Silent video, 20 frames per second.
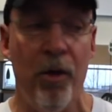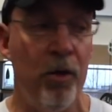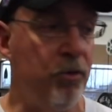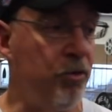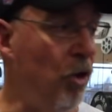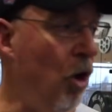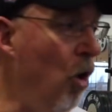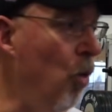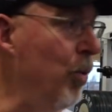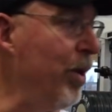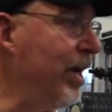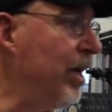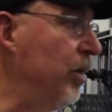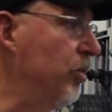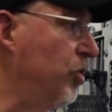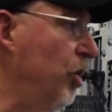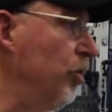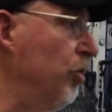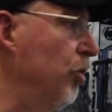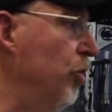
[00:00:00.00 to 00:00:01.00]
So we
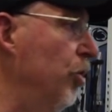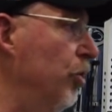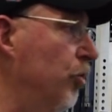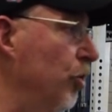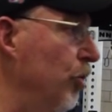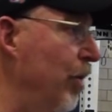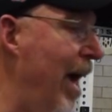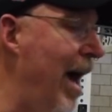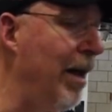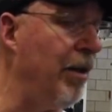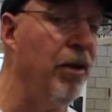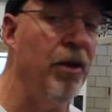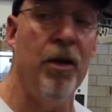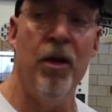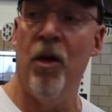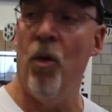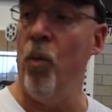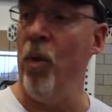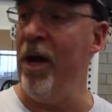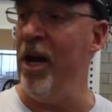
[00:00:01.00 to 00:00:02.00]
continue to do that.
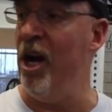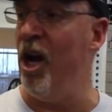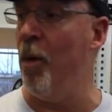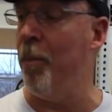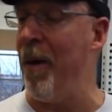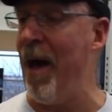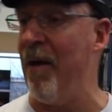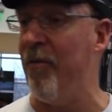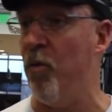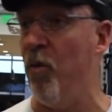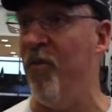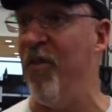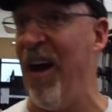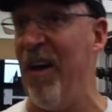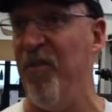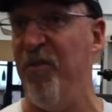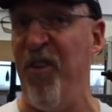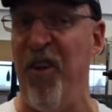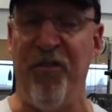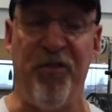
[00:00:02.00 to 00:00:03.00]
We've
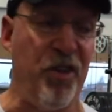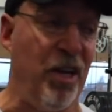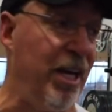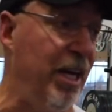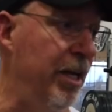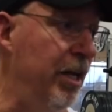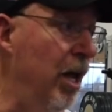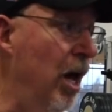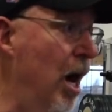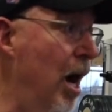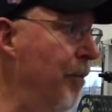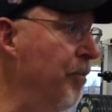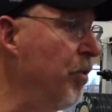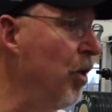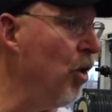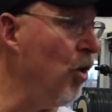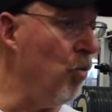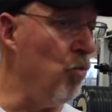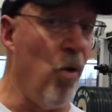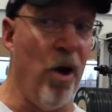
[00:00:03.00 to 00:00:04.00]
had 15
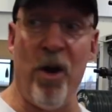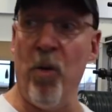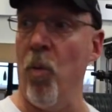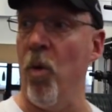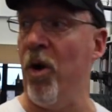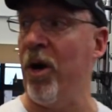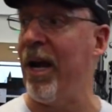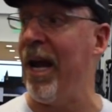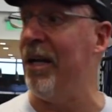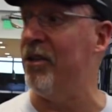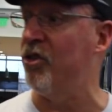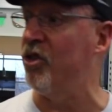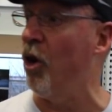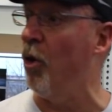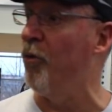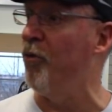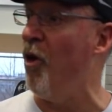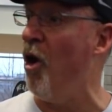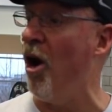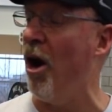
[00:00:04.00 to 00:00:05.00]
running workouts
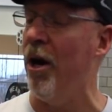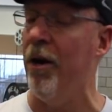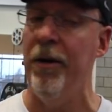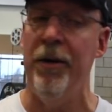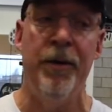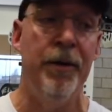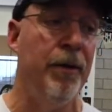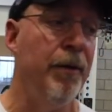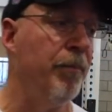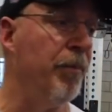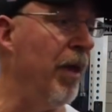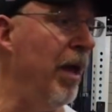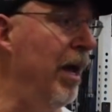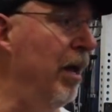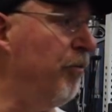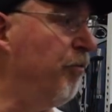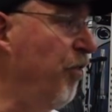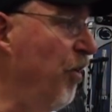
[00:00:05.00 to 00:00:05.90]
so far and